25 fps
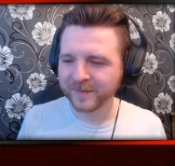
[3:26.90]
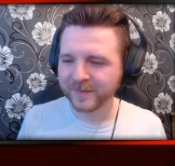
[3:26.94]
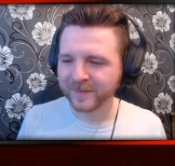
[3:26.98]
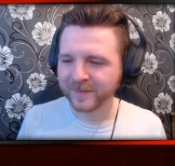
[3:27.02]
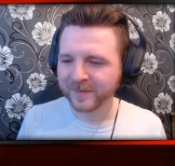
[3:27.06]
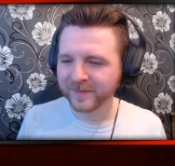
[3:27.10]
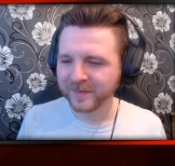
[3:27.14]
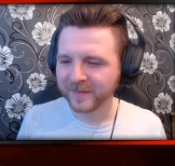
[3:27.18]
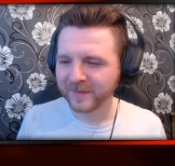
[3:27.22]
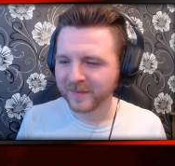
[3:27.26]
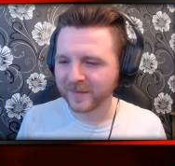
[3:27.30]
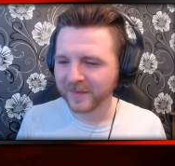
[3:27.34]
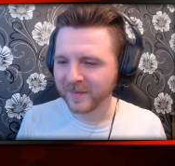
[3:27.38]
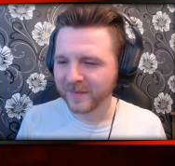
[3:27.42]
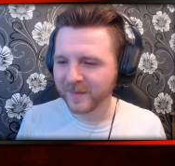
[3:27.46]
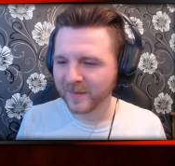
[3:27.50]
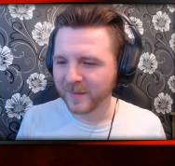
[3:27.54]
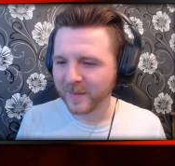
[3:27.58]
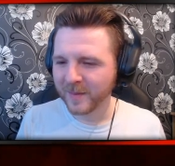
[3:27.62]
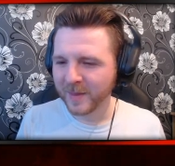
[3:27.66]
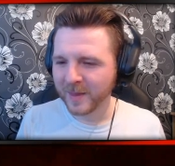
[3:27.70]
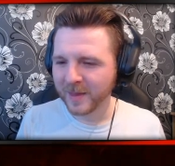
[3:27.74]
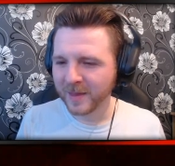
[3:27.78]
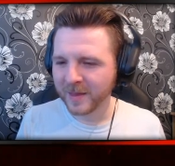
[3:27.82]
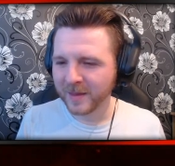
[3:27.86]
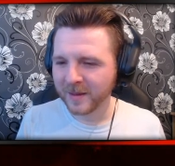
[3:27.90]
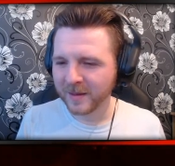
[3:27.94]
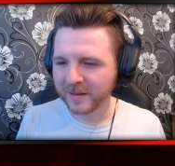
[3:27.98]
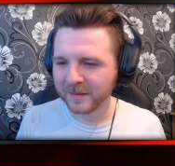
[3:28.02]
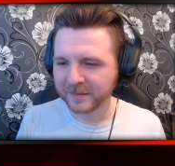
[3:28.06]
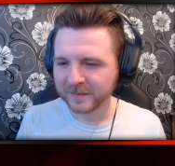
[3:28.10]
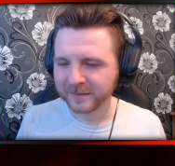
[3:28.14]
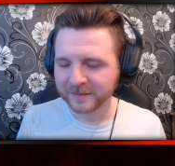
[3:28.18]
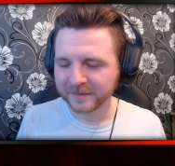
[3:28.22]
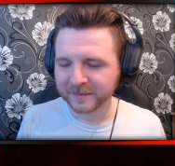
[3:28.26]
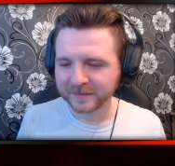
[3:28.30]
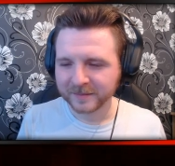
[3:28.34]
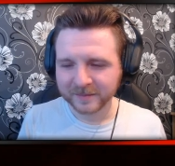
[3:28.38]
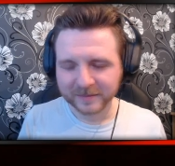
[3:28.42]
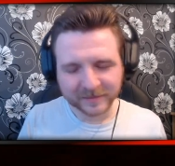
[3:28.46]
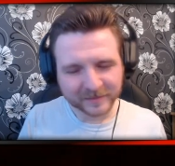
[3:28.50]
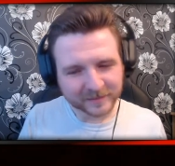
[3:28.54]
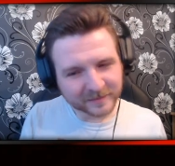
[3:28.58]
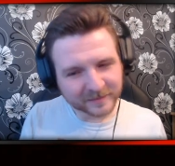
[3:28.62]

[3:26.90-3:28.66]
Nobody speaks.